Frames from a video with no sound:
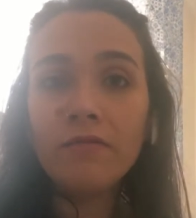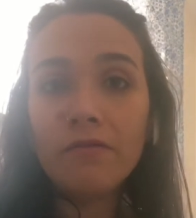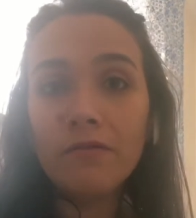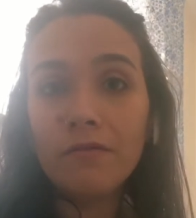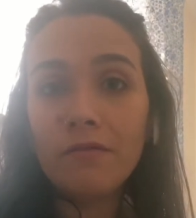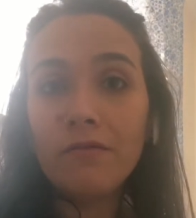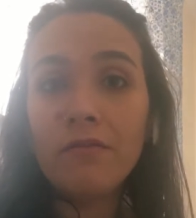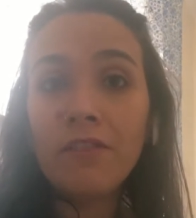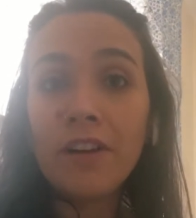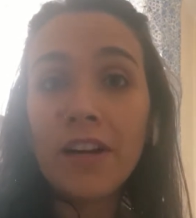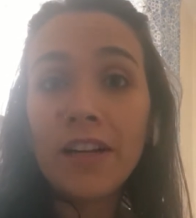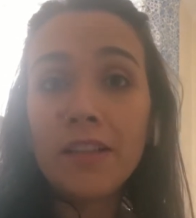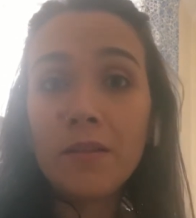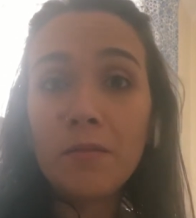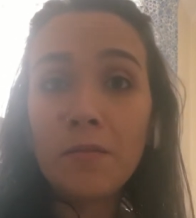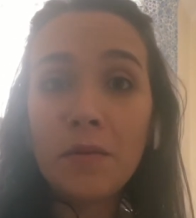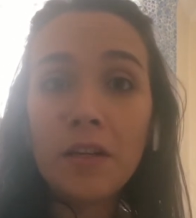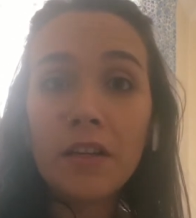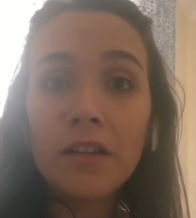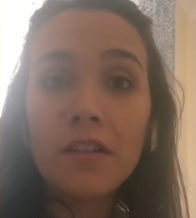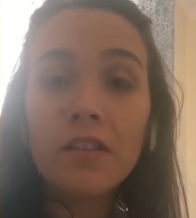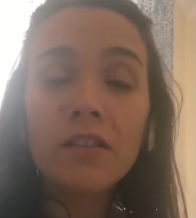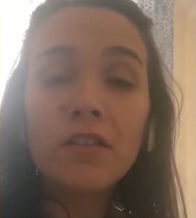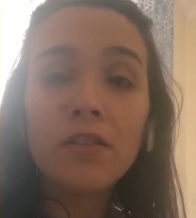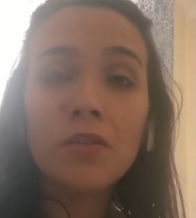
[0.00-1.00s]
right?
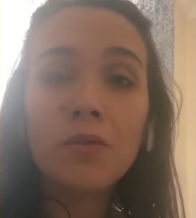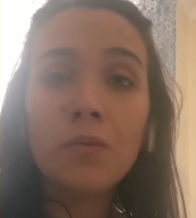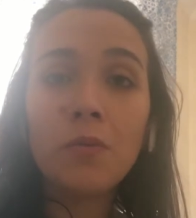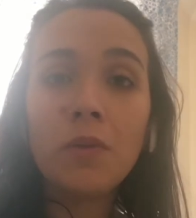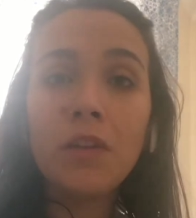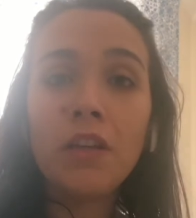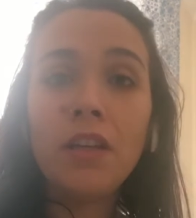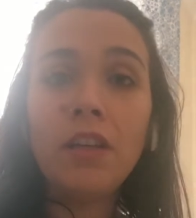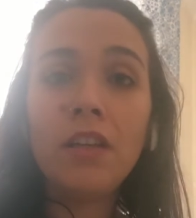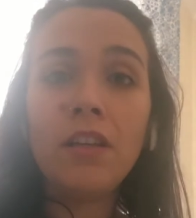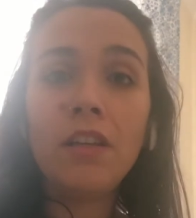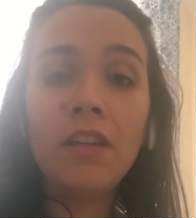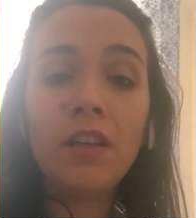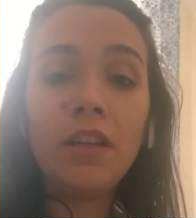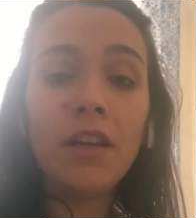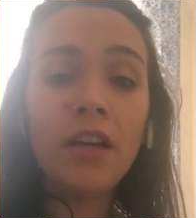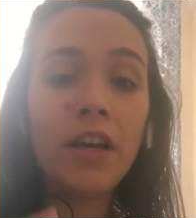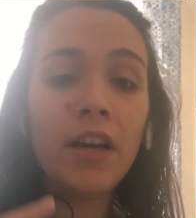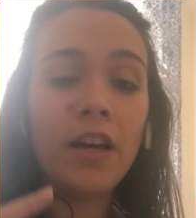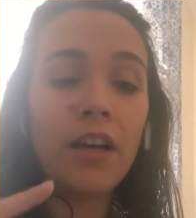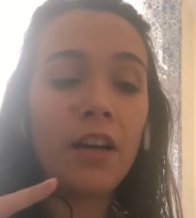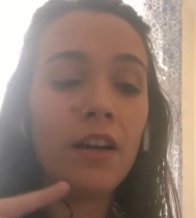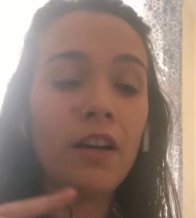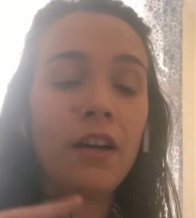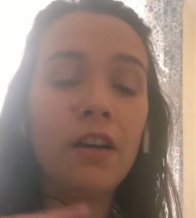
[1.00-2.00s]
Because we
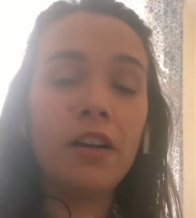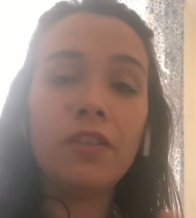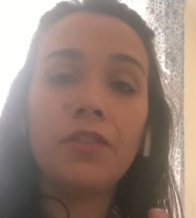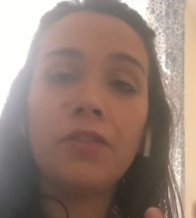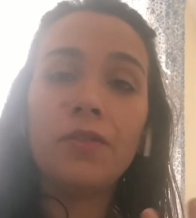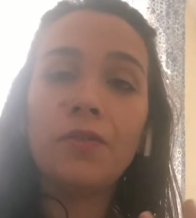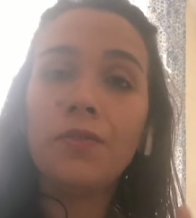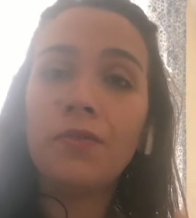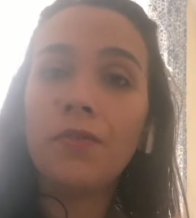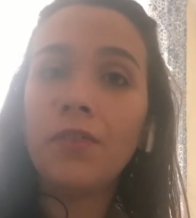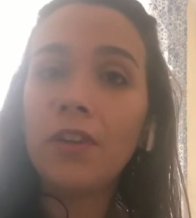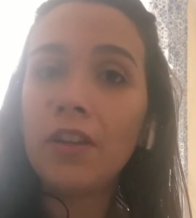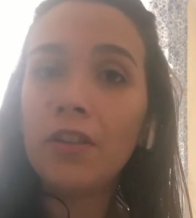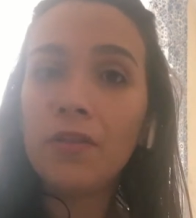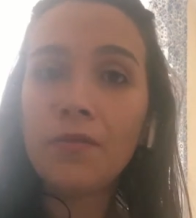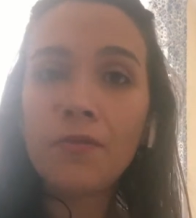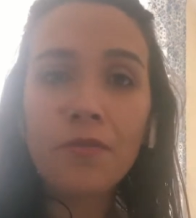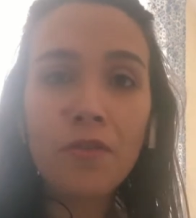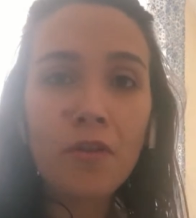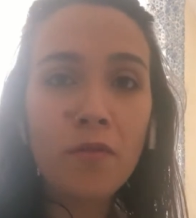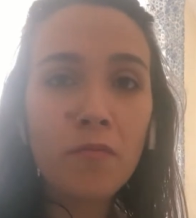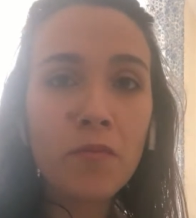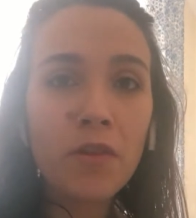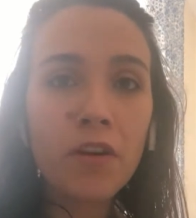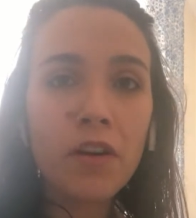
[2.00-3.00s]
got feed
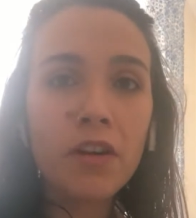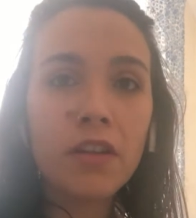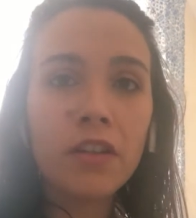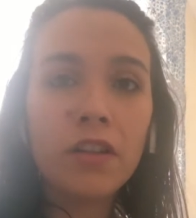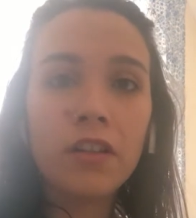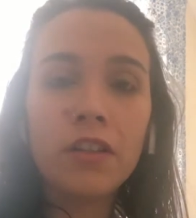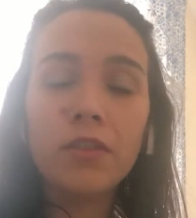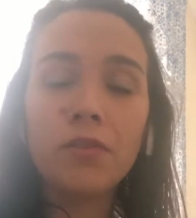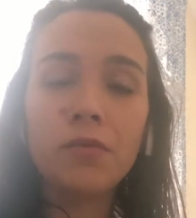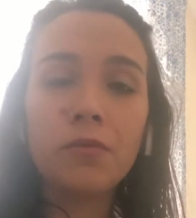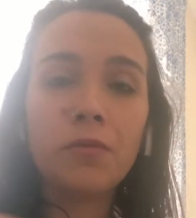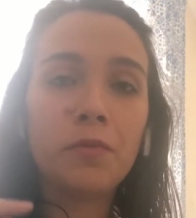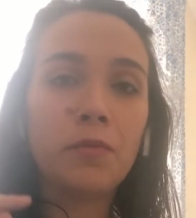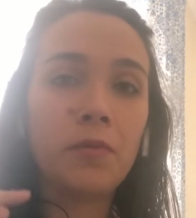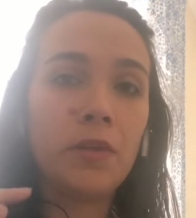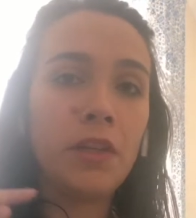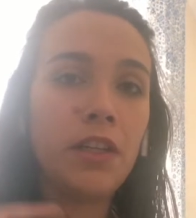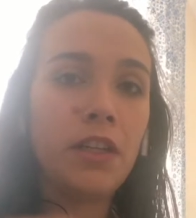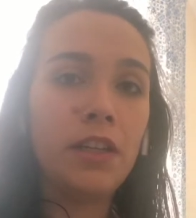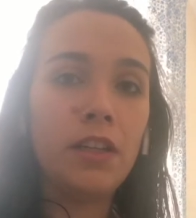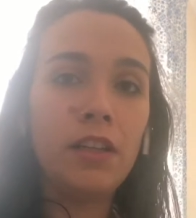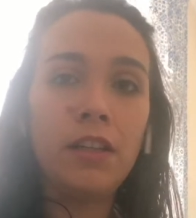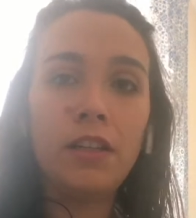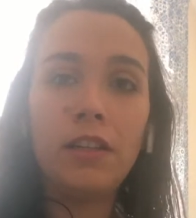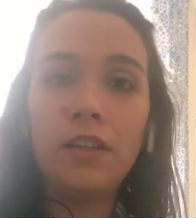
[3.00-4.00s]
from her.
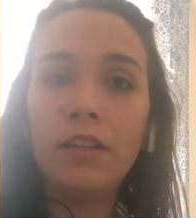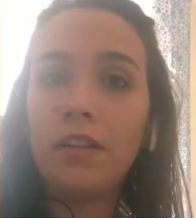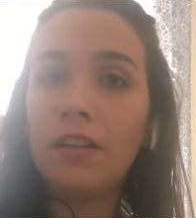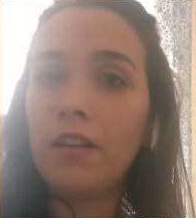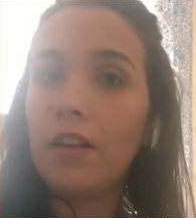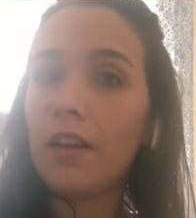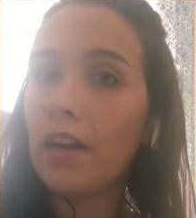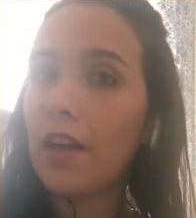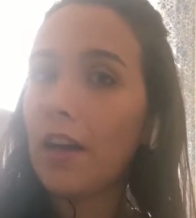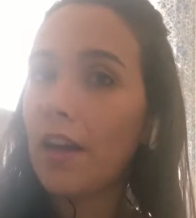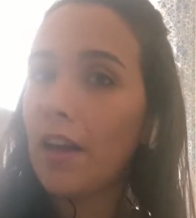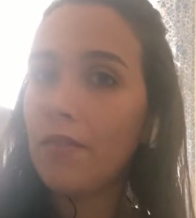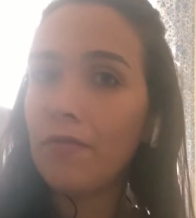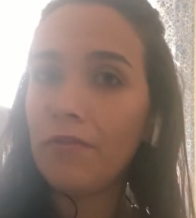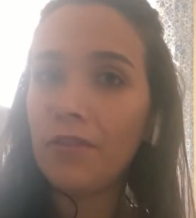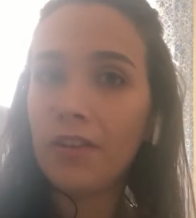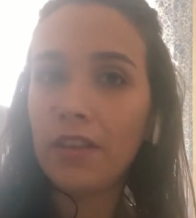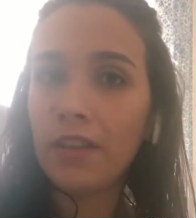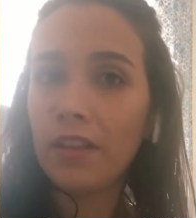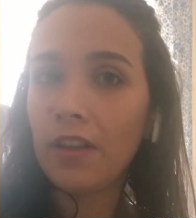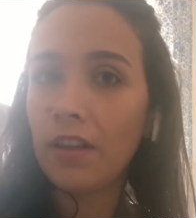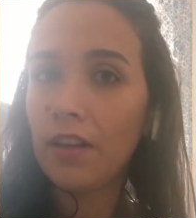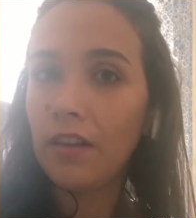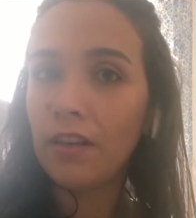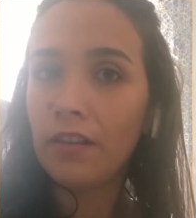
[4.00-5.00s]
We
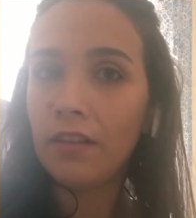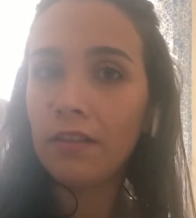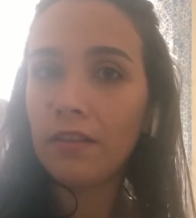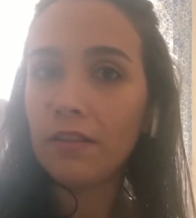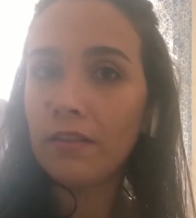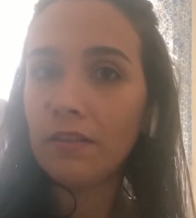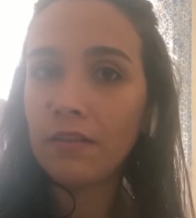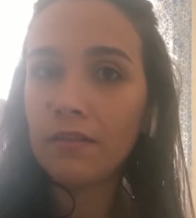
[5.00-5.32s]
everything,